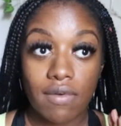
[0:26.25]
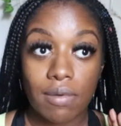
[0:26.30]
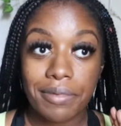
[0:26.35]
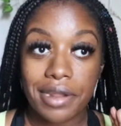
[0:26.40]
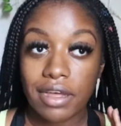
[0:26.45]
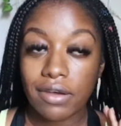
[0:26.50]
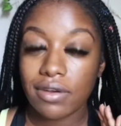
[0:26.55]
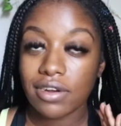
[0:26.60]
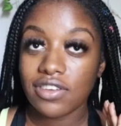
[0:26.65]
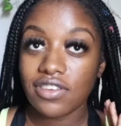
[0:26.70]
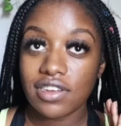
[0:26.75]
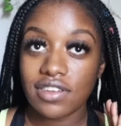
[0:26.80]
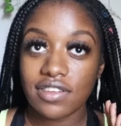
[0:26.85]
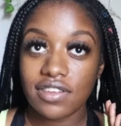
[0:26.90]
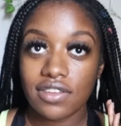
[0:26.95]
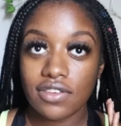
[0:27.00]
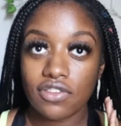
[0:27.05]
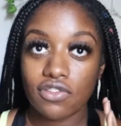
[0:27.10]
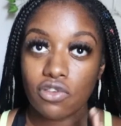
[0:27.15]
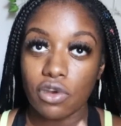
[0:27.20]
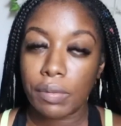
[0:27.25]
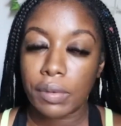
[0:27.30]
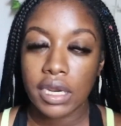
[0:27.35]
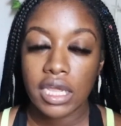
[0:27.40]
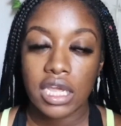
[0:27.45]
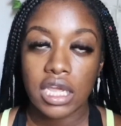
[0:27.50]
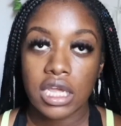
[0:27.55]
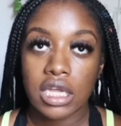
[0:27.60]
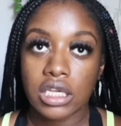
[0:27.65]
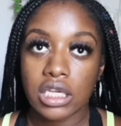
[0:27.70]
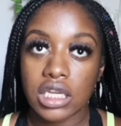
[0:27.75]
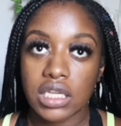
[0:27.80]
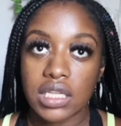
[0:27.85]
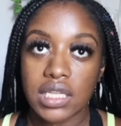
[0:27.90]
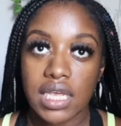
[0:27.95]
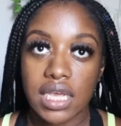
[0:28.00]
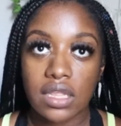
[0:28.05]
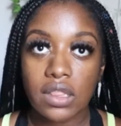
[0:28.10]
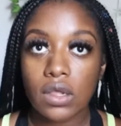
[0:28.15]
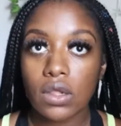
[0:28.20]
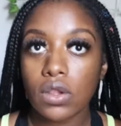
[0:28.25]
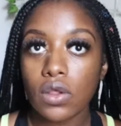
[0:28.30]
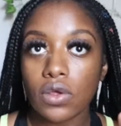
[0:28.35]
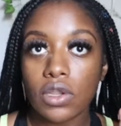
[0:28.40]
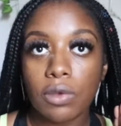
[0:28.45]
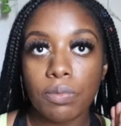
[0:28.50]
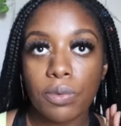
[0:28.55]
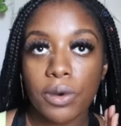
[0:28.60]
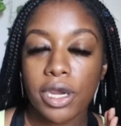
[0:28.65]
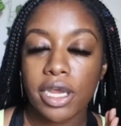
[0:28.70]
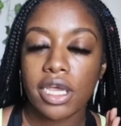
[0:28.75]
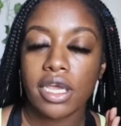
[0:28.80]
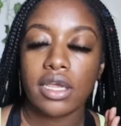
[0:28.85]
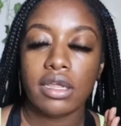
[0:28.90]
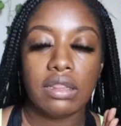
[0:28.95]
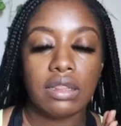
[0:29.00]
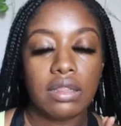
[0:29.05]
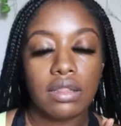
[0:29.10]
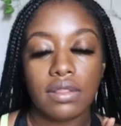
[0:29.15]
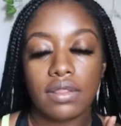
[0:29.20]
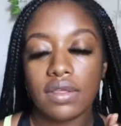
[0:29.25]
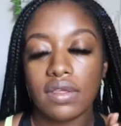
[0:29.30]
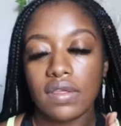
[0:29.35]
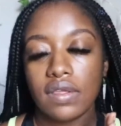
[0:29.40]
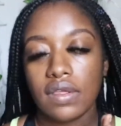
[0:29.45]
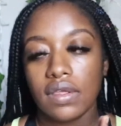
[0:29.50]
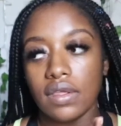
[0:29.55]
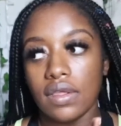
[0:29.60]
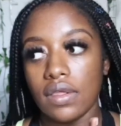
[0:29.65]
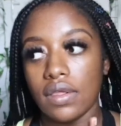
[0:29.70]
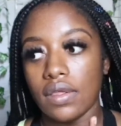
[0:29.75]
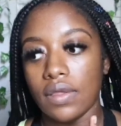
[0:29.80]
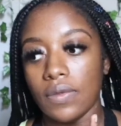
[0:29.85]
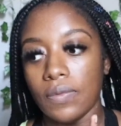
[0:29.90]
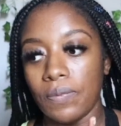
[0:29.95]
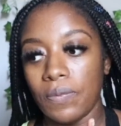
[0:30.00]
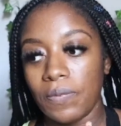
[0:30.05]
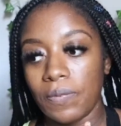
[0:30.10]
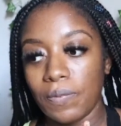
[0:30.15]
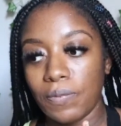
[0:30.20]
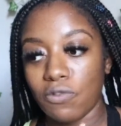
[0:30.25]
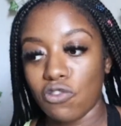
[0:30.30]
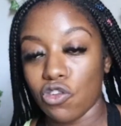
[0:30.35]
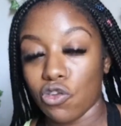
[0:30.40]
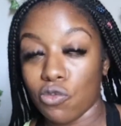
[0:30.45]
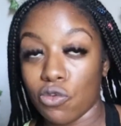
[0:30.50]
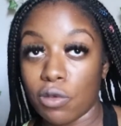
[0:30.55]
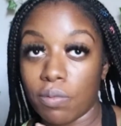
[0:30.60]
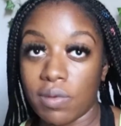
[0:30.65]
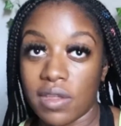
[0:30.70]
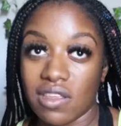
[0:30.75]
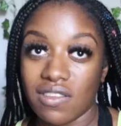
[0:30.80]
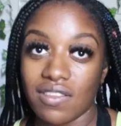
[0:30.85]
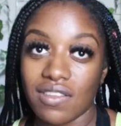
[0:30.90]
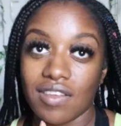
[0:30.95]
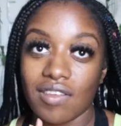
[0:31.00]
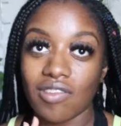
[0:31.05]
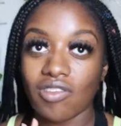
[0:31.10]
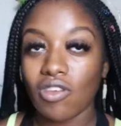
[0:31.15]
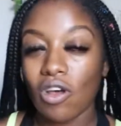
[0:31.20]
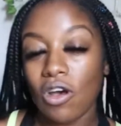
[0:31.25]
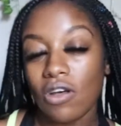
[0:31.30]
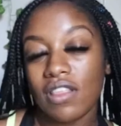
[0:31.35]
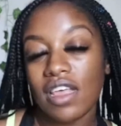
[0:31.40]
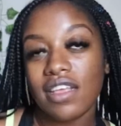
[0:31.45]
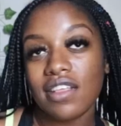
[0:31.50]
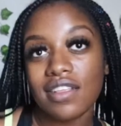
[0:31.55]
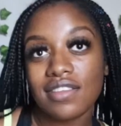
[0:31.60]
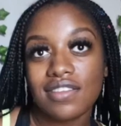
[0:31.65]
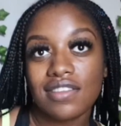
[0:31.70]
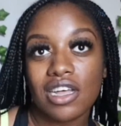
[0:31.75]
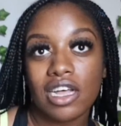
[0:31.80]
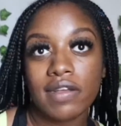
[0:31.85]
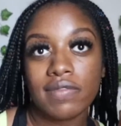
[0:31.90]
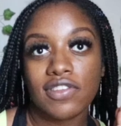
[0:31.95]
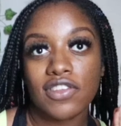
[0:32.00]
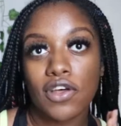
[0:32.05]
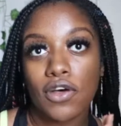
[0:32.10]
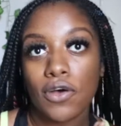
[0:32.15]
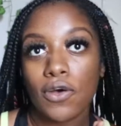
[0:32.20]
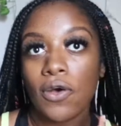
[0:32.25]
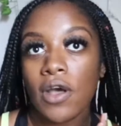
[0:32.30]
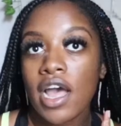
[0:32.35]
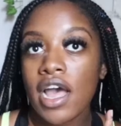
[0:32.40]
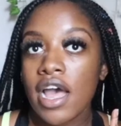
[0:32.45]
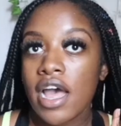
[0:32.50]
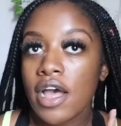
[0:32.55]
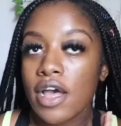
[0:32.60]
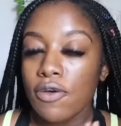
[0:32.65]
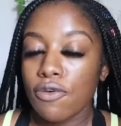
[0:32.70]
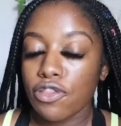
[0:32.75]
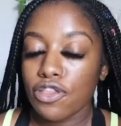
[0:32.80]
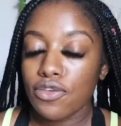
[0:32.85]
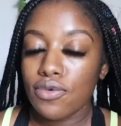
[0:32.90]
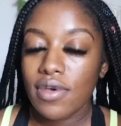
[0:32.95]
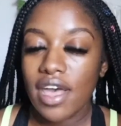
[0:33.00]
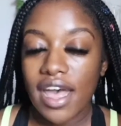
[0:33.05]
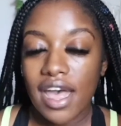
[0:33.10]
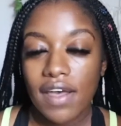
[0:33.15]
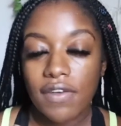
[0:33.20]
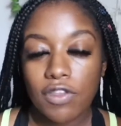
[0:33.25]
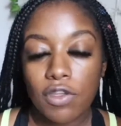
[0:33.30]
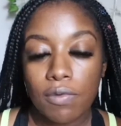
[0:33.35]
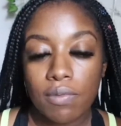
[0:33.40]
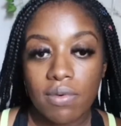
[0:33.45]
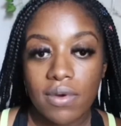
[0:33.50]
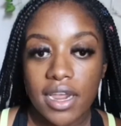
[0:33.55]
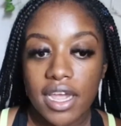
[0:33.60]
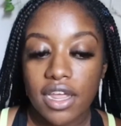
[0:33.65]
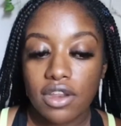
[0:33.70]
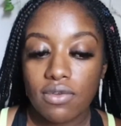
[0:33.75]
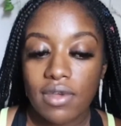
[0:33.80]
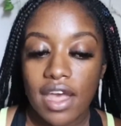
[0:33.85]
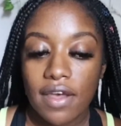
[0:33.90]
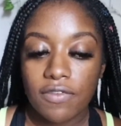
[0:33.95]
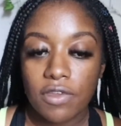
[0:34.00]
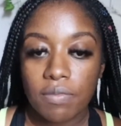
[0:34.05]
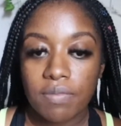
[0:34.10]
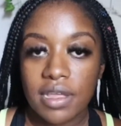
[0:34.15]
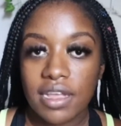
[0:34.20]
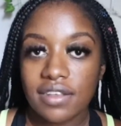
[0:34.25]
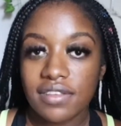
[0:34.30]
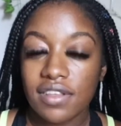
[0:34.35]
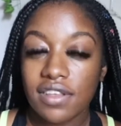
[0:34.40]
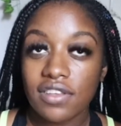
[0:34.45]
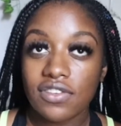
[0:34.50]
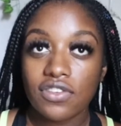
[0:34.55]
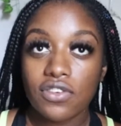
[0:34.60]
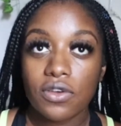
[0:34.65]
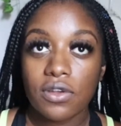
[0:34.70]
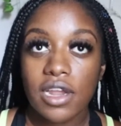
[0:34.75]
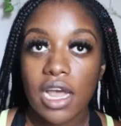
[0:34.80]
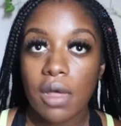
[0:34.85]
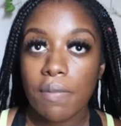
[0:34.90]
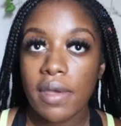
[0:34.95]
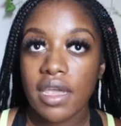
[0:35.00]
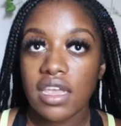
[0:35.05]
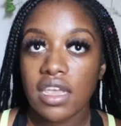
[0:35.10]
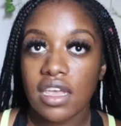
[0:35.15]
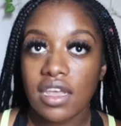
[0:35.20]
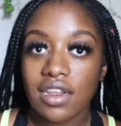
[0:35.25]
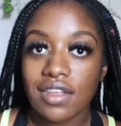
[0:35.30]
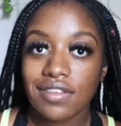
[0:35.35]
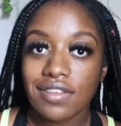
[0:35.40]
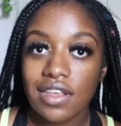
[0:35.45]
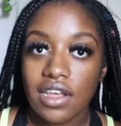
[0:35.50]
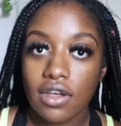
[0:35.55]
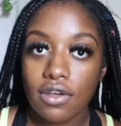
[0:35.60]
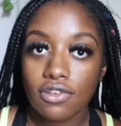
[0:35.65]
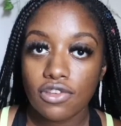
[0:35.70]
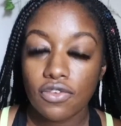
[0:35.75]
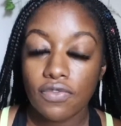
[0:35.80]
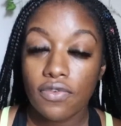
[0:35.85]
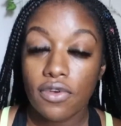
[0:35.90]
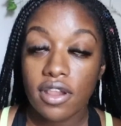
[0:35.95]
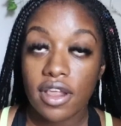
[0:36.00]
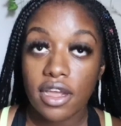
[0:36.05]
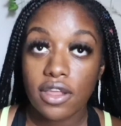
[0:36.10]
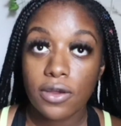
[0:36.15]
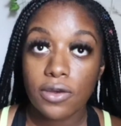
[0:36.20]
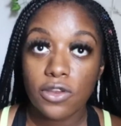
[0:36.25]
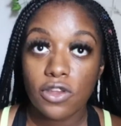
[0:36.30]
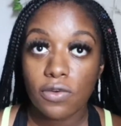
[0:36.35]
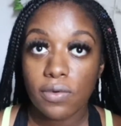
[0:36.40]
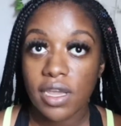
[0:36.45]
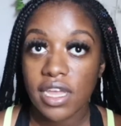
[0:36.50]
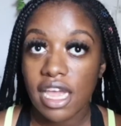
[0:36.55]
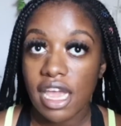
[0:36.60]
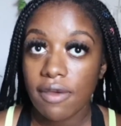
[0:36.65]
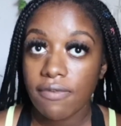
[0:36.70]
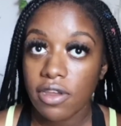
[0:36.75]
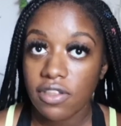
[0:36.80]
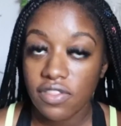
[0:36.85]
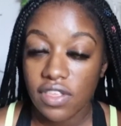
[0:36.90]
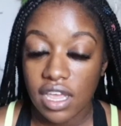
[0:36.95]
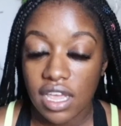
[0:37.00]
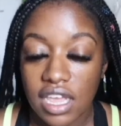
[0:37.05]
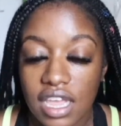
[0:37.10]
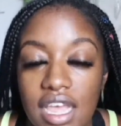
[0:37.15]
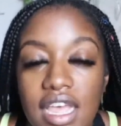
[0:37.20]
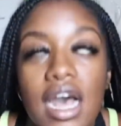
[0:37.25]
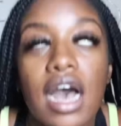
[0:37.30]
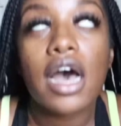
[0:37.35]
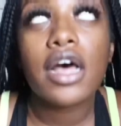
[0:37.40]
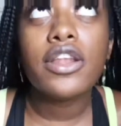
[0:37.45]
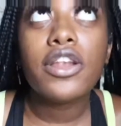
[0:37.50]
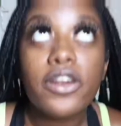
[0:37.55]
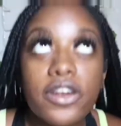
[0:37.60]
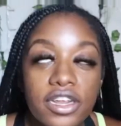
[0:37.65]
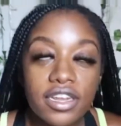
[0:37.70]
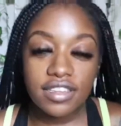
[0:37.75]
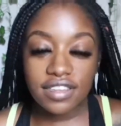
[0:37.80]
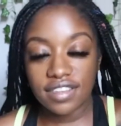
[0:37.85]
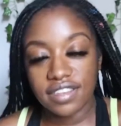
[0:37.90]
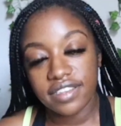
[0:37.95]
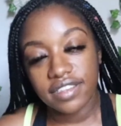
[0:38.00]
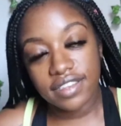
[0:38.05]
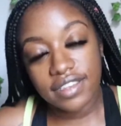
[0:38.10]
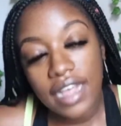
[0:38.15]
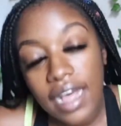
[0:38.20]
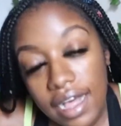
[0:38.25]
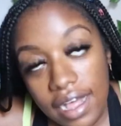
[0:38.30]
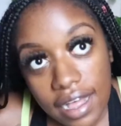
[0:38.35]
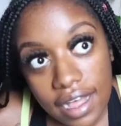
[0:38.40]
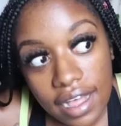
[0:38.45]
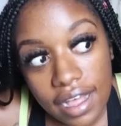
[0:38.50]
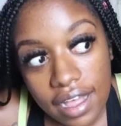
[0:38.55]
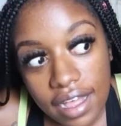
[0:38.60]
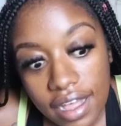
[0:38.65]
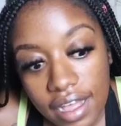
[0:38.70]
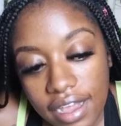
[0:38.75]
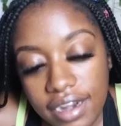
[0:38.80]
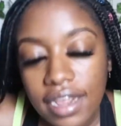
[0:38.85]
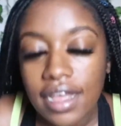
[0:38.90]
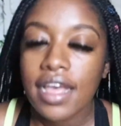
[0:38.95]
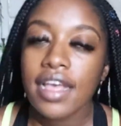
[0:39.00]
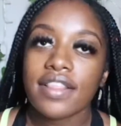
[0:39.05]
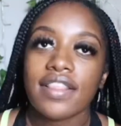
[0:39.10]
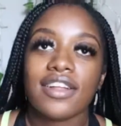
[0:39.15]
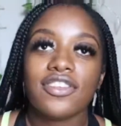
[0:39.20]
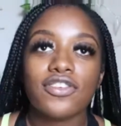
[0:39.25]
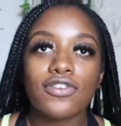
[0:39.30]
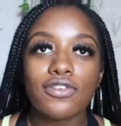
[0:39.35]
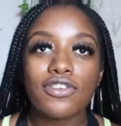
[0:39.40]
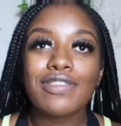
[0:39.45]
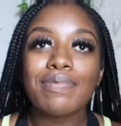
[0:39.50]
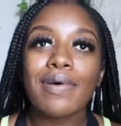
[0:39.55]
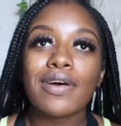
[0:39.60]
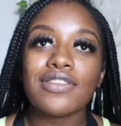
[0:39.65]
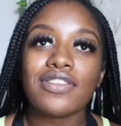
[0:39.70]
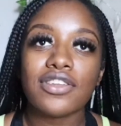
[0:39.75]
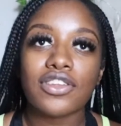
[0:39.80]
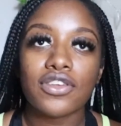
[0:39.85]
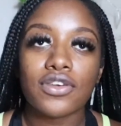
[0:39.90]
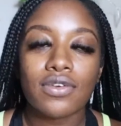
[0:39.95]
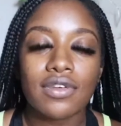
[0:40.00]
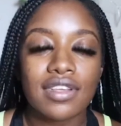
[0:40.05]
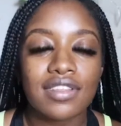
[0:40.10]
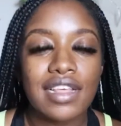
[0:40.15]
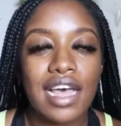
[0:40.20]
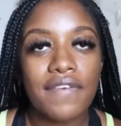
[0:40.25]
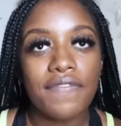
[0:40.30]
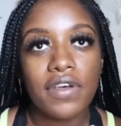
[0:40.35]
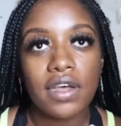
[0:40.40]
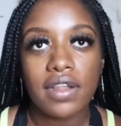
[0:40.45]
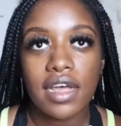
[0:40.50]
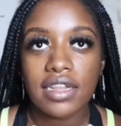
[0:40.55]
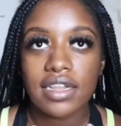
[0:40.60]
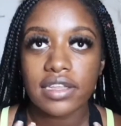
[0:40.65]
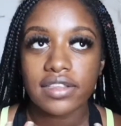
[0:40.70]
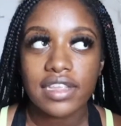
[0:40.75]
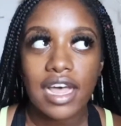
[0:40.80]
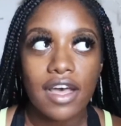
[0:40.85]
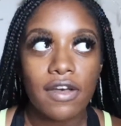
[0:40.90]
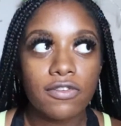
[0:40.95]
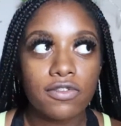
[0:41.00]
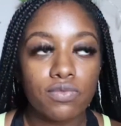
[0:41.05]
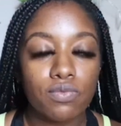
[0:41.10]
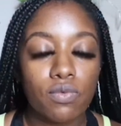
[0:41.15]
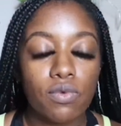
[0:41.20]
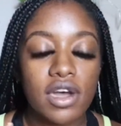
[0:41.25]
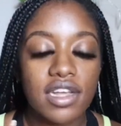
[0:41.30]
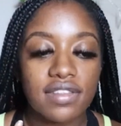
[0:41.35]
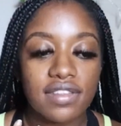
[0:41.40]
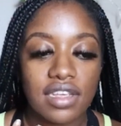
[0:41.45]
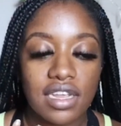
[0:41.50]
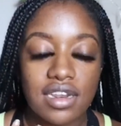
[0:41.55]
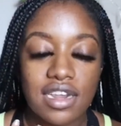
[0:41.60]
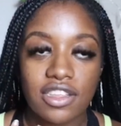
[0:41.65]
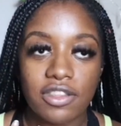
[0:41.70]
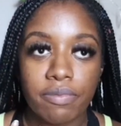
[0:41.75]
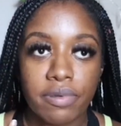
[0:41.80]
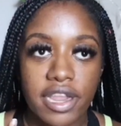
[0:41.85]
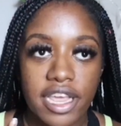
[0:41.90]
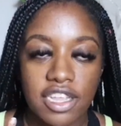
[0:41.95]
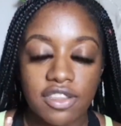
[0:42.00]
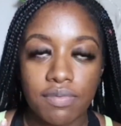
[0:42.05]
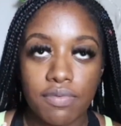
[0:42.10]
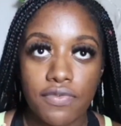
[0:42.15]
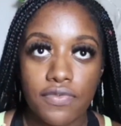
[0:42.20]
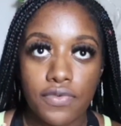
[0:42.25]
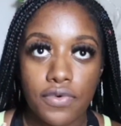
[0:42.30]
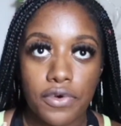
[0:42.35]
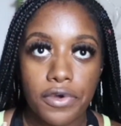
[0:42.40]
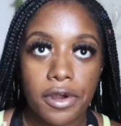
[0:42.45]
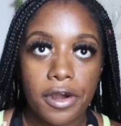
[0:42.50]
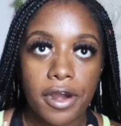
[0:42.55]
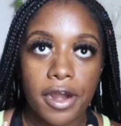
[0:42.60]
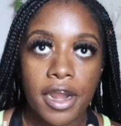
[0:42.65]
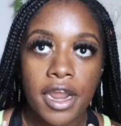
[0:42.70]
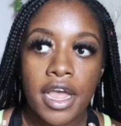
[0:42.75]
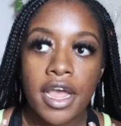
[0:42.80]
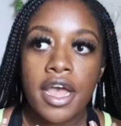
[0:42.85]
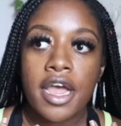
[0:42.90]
I'm not going to just discriminate and just say the clothing brand, the jewelry business, all that good stuff. So you have your brand, you have your business, you're not making any sales, you feel like you're doing everything under the sun that you're supposed to do. Because I felt like this, I was once in this place before.